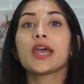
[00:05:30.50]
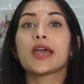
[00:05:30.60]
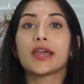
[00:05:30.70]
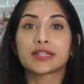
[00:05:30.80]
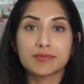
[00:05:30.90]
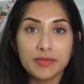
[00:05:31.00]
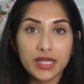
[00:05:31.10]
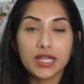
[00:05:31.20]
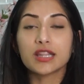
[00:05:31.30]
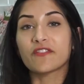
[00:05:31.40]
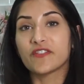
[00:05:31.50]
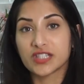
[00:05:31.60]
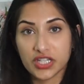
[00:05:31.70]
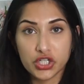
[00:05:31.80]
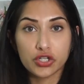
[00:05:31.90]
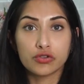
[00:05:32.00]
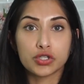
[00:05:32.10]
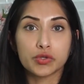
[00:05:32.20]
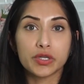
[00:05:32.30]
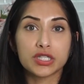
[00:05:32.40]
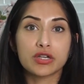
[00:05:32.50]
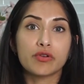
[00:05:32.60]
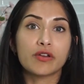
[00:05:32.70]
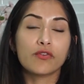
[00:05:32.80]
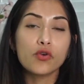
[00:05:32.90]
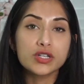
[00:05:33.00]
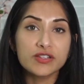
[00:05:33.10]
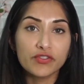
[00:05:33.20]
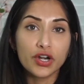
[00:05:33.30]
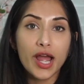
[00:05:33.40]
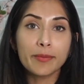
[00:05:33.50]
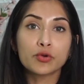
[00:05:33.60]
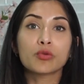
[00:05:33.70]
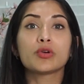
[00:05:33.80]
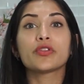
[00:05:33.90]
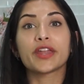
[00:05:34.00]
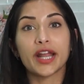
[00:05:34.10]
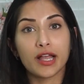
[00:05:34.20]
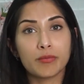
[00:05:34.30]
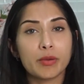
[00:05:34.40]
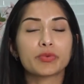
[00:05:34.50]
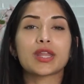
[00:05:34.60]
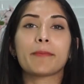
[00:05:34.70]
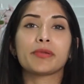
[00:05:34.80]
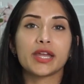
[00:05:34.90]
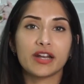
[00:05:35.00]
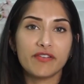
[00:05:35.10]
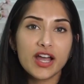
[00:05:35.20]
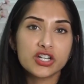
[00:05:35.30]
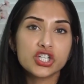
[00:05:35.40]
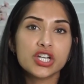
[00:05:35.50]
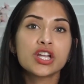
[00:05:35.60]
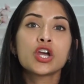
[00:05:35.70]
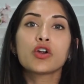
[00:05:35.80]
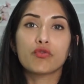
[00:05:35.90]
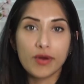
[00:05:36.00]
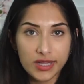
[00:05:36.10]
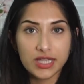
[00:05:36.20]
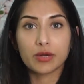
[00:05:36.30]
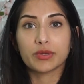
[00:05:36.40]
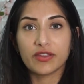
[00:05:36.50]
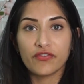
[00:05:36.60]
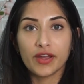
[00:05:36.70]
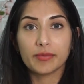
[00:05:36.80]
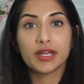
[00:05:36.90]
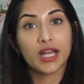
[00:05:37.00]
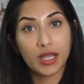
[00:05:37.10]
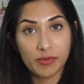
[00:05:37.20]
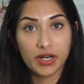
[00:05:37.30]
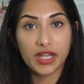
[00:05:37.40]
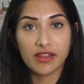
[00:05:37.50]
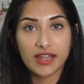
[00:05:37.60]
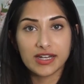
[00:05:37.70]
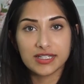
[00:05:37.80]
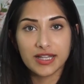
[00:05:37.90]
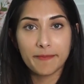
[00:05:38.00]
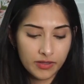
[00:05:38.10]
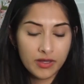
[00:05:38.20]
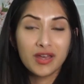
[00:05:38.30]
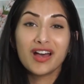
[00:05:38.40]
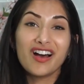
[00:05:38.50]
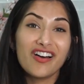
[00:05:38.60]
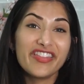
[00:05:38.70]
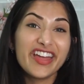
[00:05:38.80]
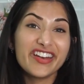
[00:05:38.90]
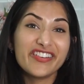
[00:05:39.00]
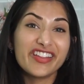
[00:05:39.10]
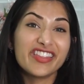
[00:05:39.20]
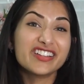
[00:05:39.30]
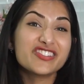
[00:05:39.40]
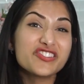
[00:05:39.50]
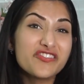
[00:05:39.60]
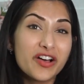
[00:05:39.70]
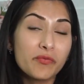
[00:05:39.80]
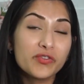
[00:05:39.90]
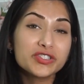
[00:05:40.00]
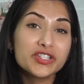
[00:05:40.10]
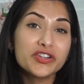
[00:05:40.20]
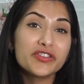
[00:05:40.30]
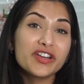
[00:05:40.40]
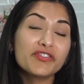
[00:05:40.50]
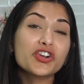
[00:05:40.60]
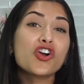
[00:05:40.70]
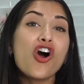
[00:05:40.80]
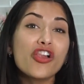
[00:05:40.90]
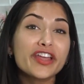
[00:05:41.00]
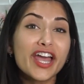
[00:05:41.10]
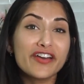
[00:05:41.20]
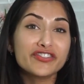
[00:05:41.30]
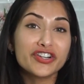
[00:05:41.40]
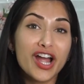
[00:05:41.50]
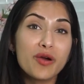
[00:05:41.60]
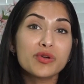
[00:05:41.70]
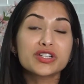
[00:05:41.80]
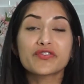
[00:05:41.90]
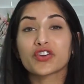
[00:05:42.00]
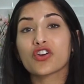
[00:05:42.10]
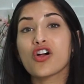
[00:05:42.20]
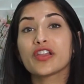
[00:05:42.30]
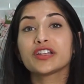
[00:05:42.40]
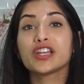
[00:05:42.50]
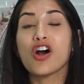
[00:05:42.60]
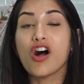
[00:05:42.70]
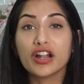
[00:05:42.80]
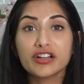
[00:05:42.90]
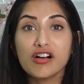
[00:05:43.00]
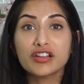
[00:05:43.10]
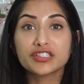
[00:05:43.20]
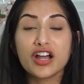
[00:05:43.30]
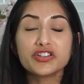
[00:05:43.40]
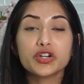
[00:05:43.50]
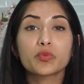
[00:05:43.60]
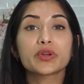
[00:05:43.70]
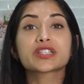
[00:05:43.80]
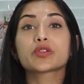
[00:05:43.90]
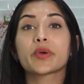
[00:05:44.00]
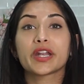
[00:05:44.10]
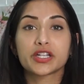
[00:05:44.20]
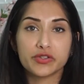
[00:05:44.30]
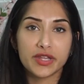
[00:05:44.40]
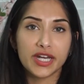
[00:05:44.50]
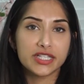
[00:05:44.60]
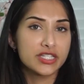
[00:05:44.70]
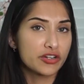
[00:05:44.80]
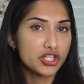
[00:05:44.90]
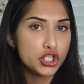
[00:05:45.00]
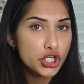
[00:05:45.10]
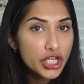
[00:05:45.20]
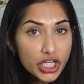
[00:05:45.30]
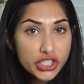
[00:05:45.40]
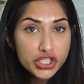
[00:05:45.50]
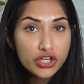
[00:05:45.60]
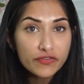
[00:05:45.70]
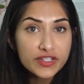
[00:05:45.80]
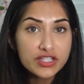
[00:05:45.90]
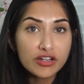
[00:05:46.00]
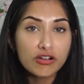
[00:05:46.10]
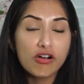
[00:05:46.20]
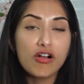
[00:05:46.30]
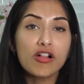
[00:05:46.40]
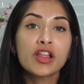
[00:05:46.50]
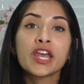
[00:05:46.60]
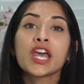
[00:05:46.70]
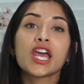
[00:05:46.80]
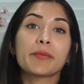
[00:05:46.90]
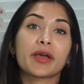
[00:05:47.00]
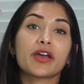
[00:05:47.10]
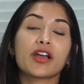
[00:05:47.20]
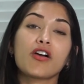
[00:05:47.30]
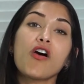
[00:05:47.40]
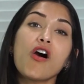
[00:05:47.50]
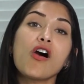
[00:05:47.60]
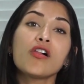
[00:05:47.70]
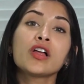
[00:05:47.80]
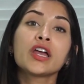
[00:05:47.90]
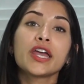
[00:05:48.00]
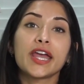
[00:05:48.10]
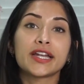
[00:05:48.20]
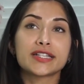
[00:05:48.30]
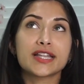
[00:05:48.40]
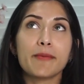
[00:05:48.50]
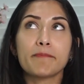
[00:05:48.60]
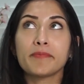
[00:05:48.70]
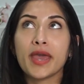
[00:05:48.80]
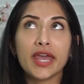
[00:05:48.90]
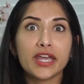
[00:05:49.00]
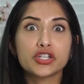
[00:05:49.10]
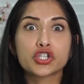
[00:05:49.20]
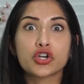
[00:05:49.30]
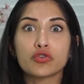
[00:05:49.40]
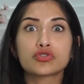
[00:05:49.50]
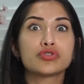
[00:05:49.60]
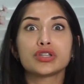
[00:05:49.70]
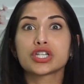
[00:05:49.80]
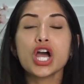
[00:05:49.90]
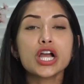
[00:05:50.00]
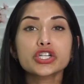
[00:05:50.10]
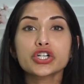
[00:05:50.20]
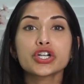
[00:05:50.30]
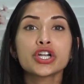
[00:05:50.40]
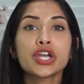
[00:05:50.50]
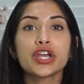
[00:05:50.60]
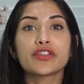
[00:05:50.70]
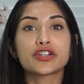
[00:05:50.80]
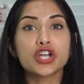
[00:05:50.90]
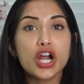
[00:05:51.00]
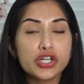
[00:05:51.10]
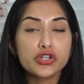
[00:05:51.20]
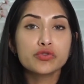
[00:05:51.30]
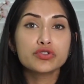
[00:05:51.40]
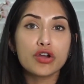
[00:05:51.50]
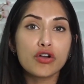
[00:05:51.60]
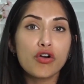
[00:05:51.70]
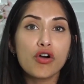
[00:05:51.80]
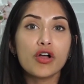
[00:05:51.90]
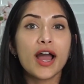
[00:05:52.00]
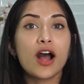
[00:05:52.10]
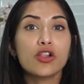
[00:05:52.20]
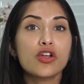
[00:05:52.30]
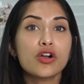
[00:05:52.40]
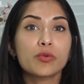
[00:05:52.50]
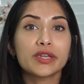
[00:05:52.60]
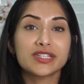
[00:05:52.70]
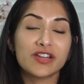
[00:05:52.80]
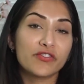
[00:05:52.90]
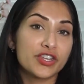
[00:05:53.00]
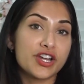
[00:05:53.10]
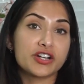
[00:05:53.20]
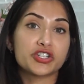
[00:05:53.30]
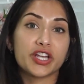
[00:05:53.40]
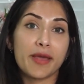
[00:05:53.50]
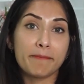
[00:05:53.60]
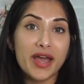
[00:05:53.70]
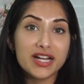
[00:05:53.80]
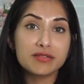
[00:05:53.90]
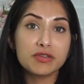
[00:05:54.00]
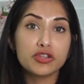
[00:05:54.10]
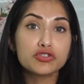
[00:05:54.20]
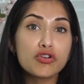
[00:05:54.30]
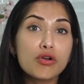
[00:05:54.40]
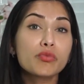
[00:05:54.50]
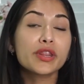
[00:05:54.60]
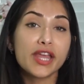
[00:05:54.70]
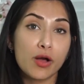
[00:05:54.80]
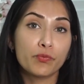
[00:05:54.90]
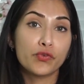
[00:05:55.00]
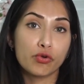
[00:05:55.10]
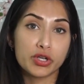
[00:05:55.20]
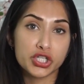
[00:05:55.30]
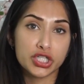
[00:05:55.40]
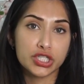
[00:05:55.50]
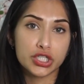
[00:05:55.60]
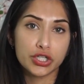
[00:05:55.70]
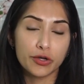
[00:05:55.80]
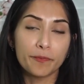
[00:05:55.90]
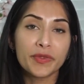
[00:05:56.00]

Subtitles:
It's me, the physician, who's doing so. And of course, if they're abnormal, then I come up with that plan of action right there with the family and I communicate that to them. On that note, I think it's also helpful to know that if you're calling after hours, if you're calling the on-call doctor, what's the way to do that? Is there a triage service on call? Am I going to call? And does that page go to the doctor who's on call? How long will it take for the doctor to get back to me? Those are all really helpful questions to know.